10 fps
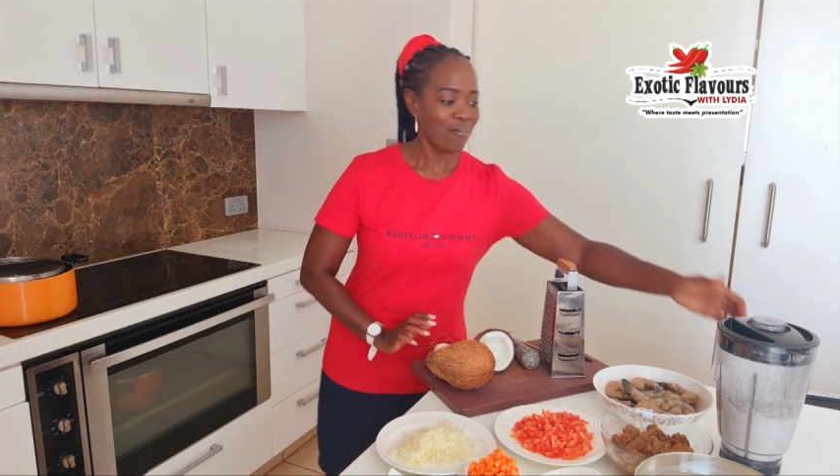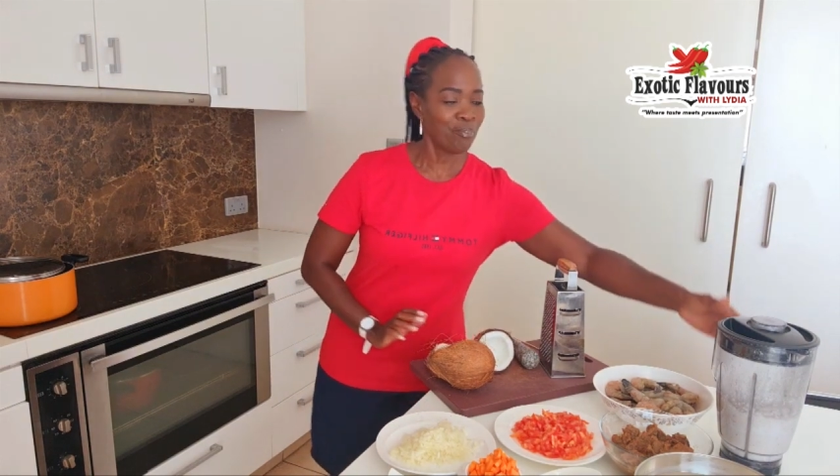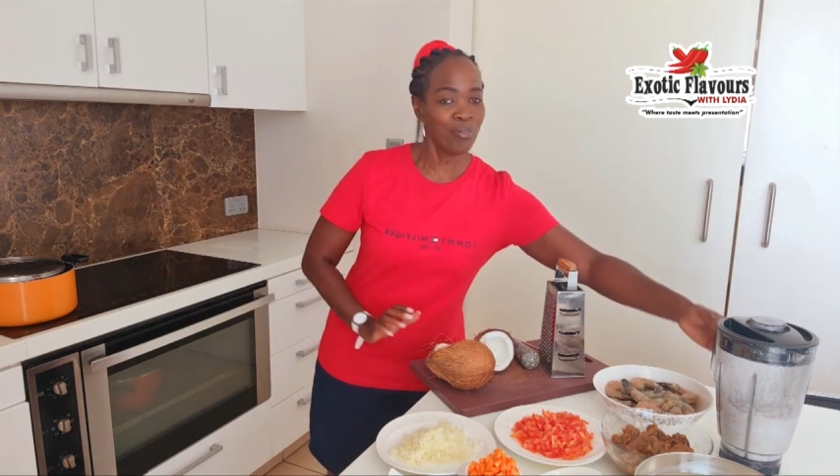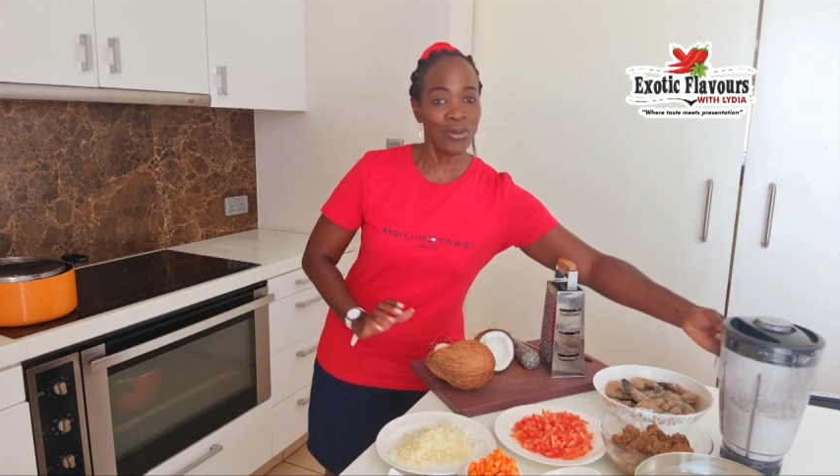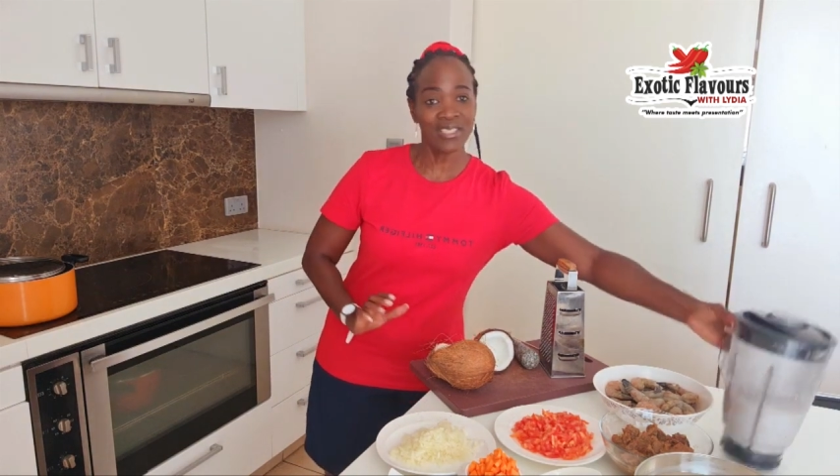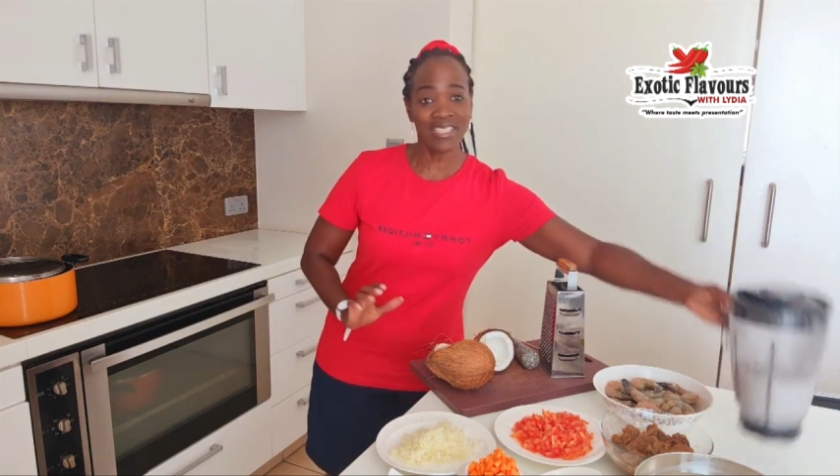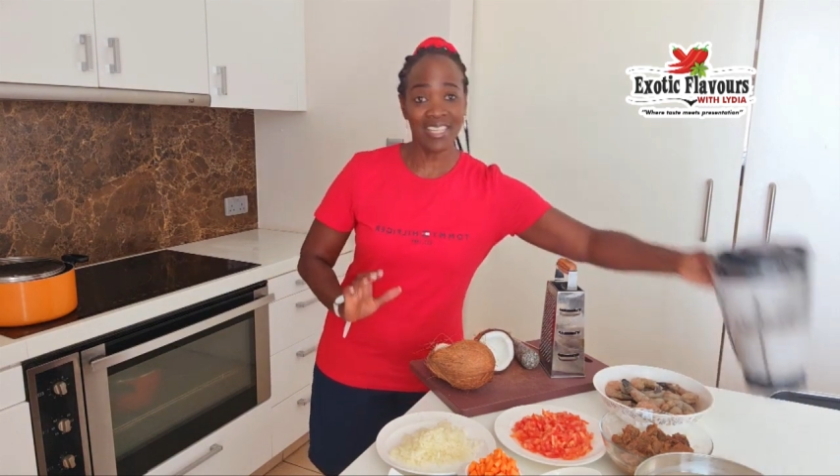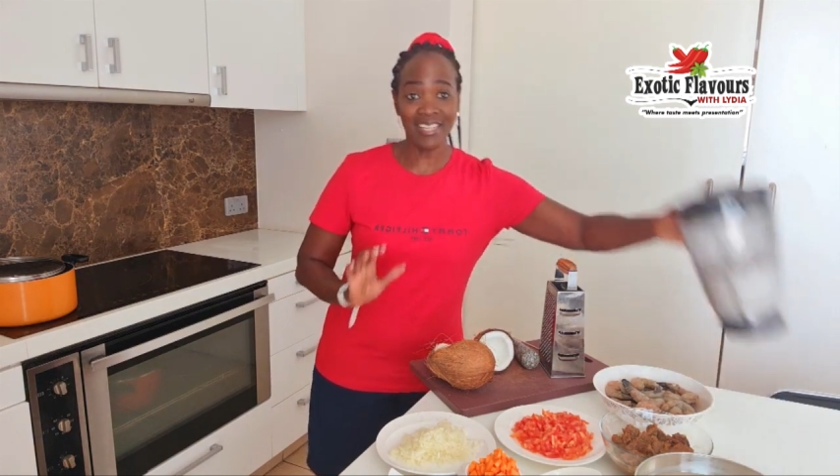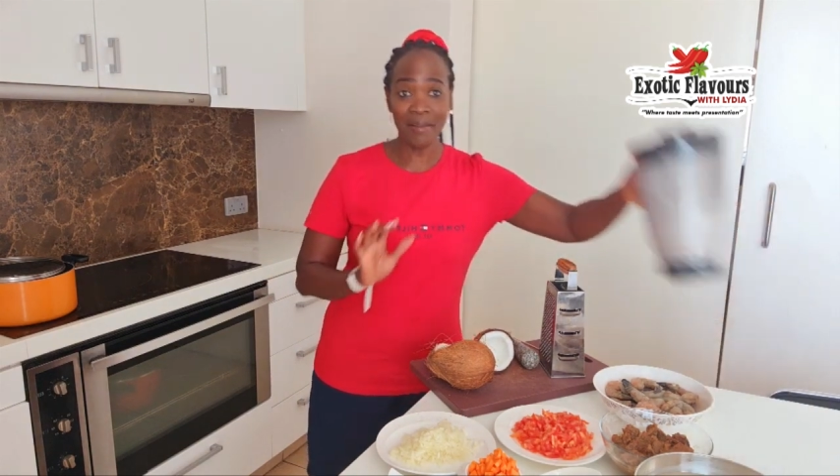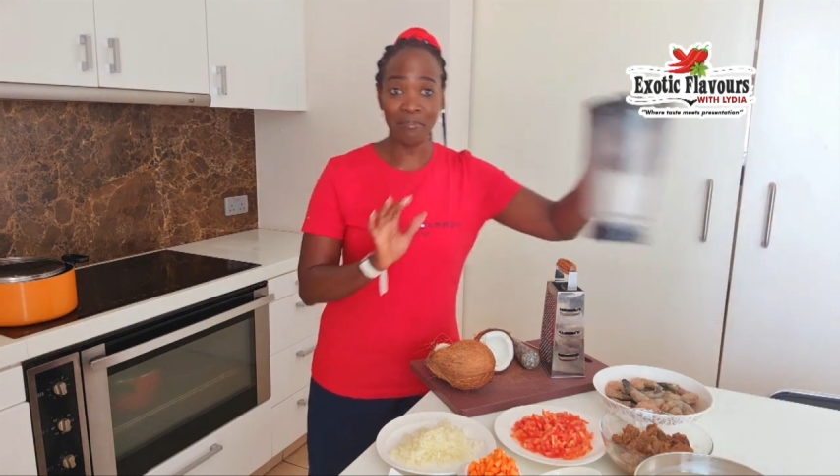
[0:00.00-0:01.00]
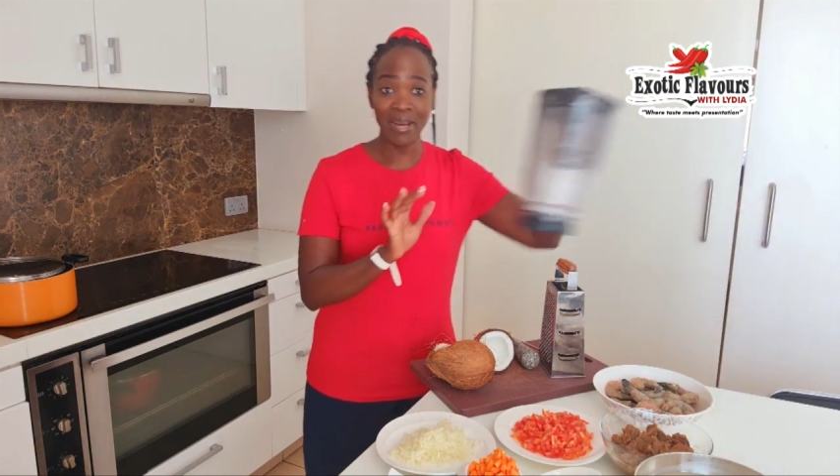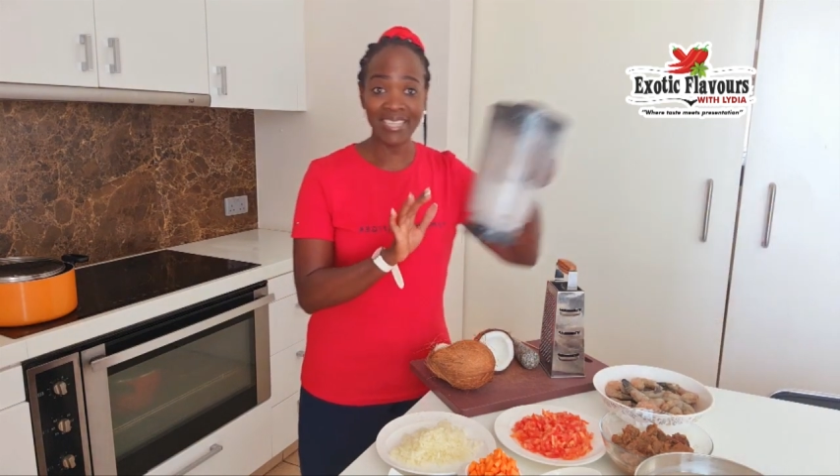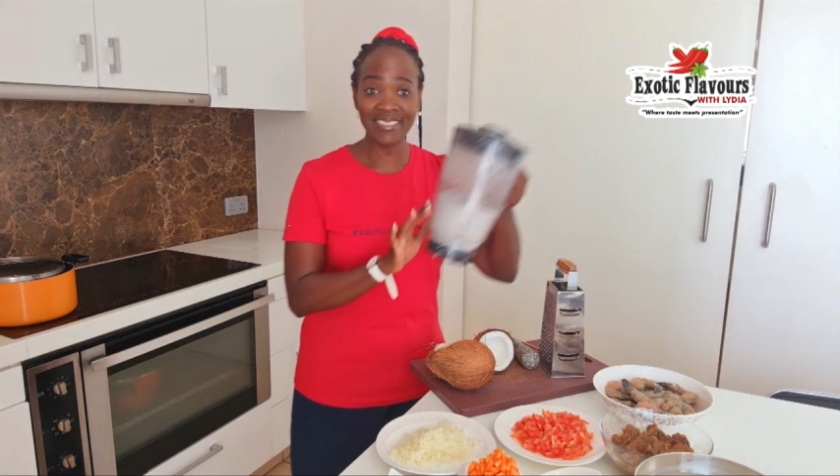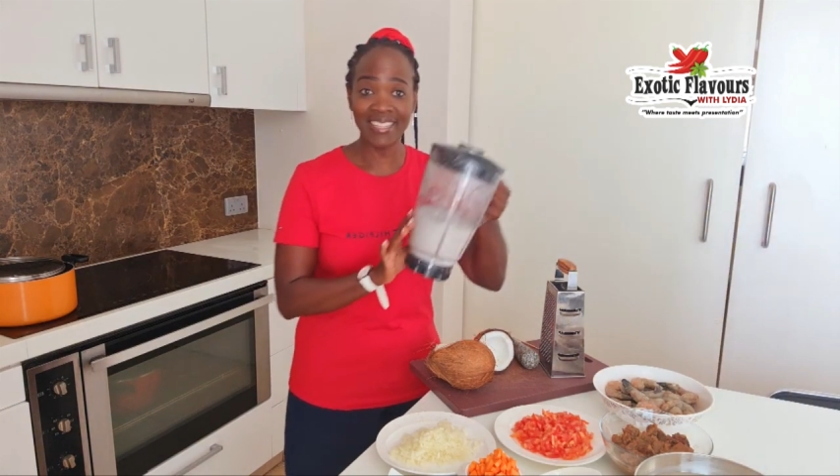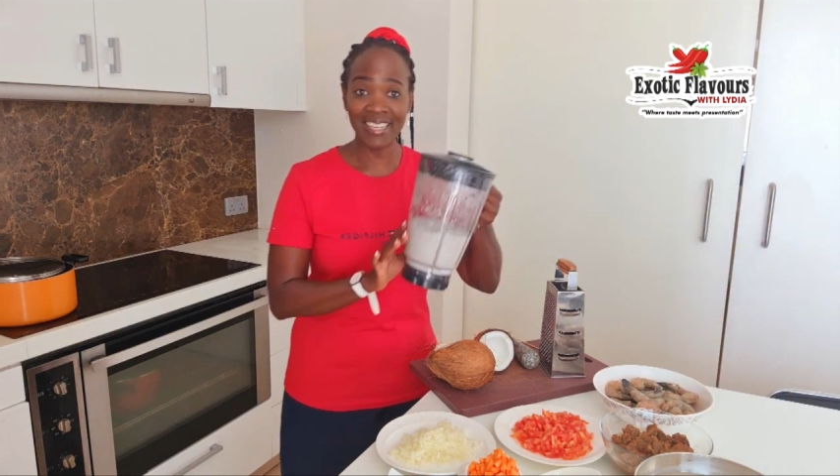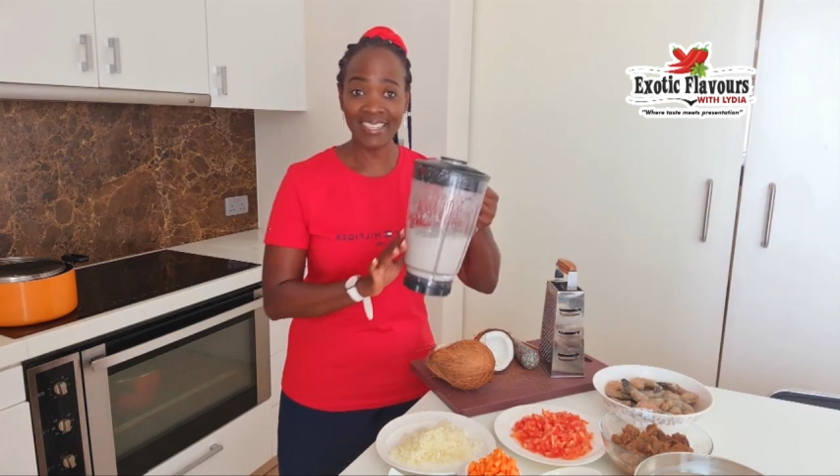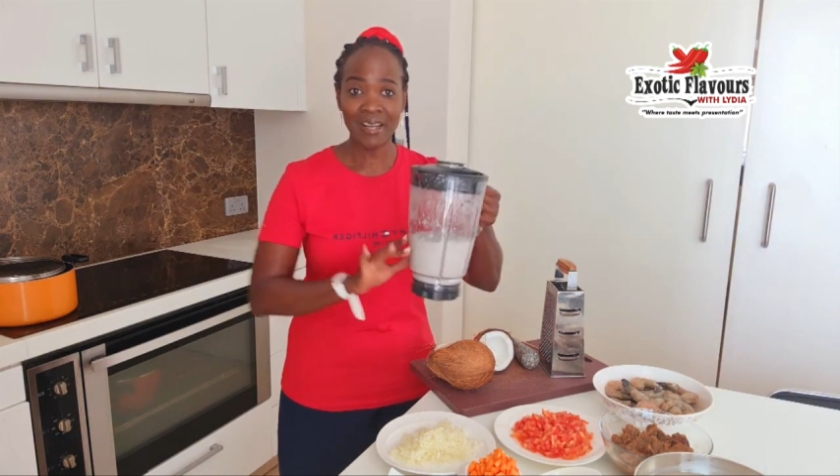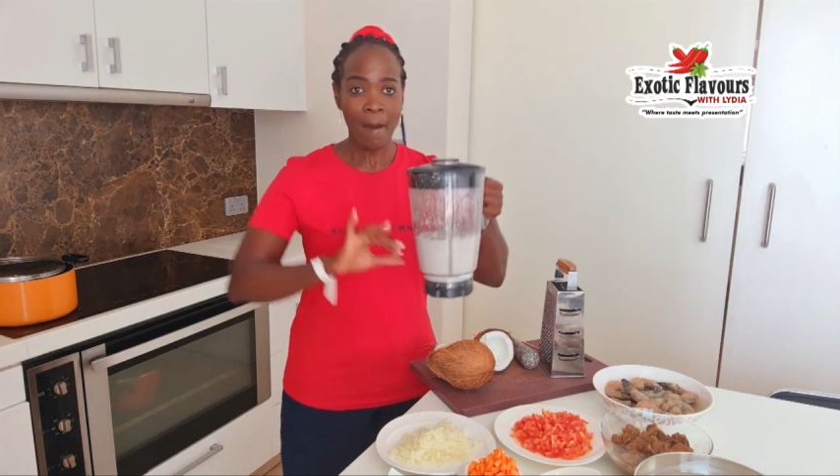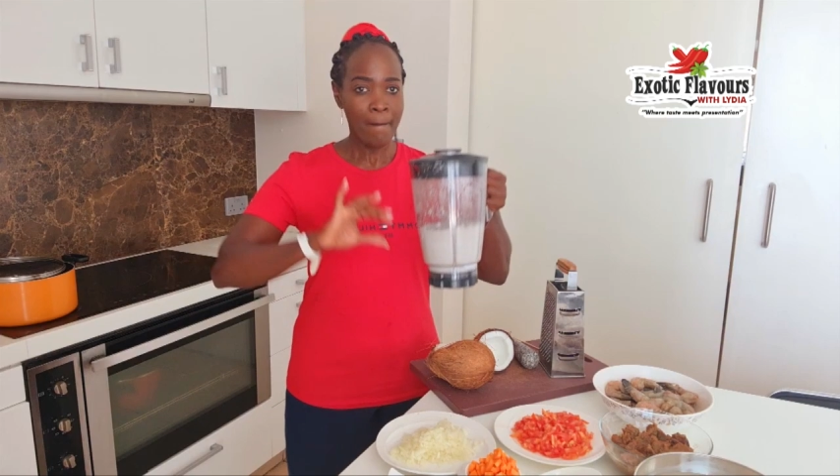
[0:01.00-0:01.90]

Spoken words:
put in a blender,